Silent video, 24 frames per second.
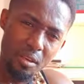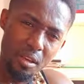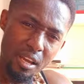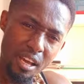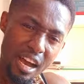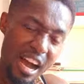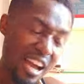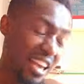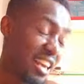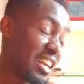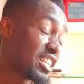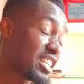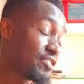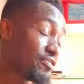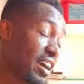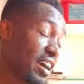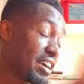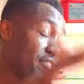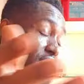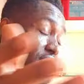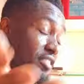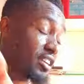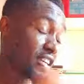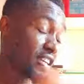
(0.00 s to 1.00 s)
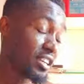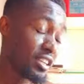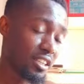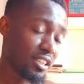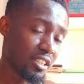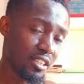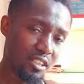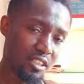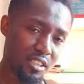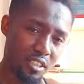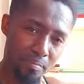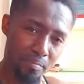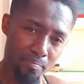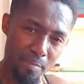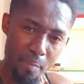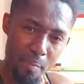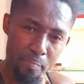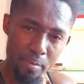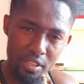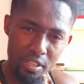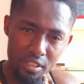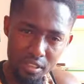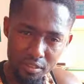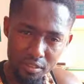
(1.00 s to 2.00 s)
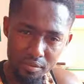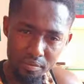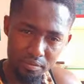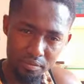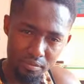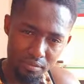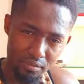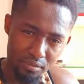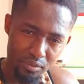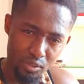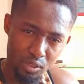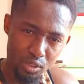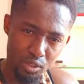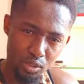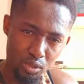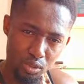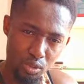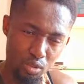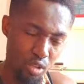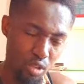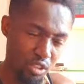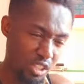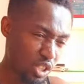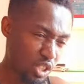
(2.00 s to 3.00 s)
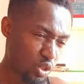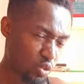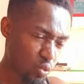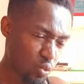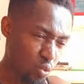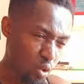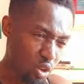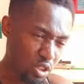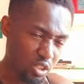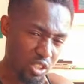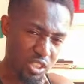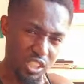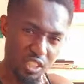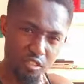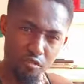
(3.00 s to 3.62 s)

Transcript: Highest 5k, per person? Does this worth the